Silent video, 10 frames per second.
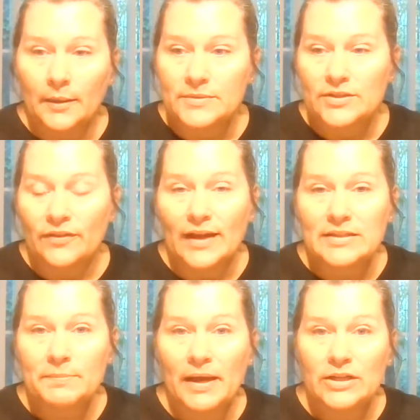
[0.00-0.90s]
So
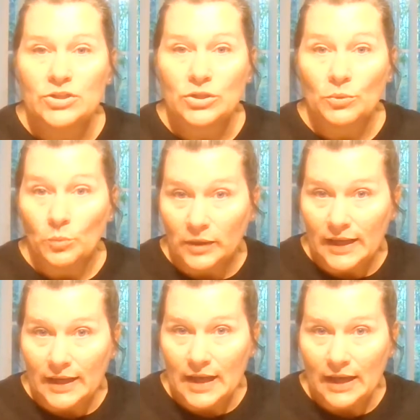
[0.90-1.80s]
that's page
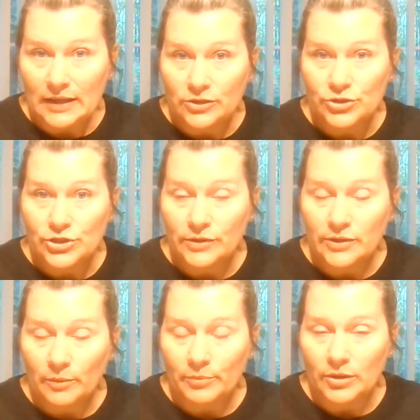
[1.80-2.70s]
188 in your student
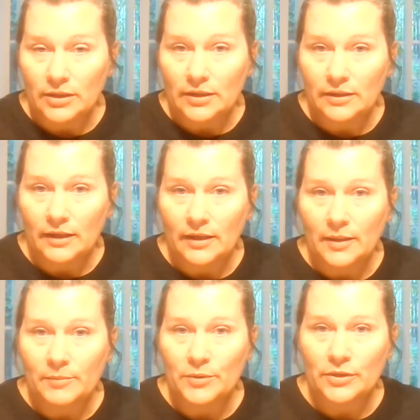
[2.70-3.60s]
notebook.
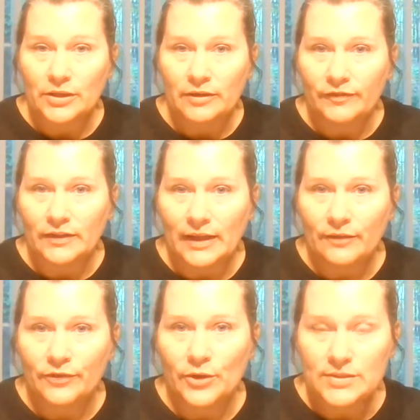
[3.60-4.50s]
You're going to fill
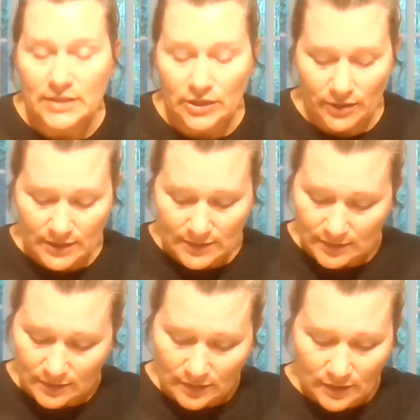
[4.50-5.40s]
out those theories.
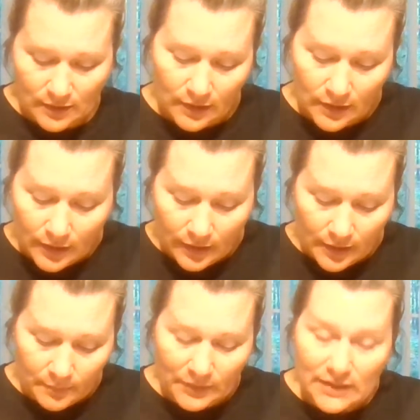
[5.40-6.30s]

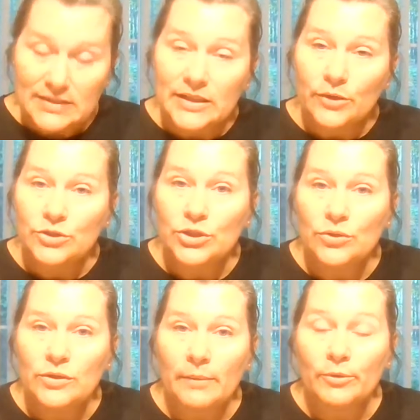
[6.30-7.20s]
Let's go
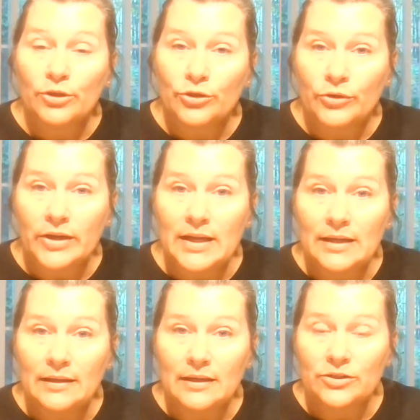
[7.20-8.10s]
to number 3
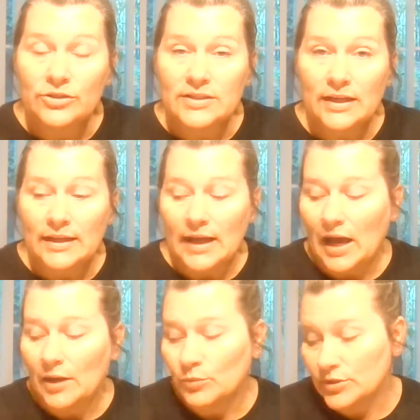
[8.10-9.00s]
in your study
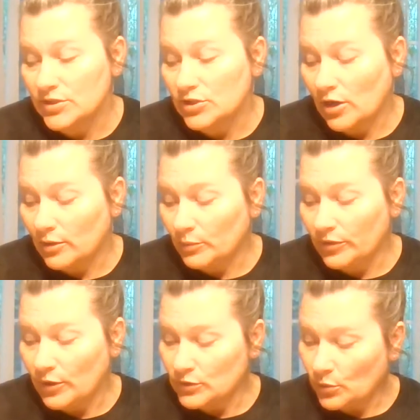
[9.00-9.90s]
guide. We'll start with
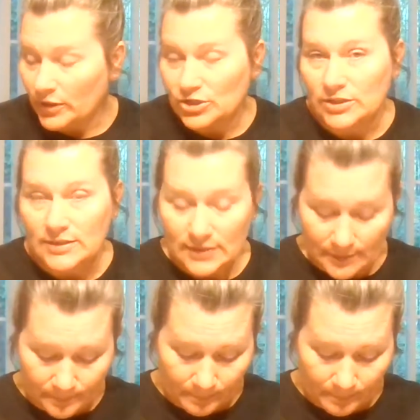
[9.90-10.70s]
those questions.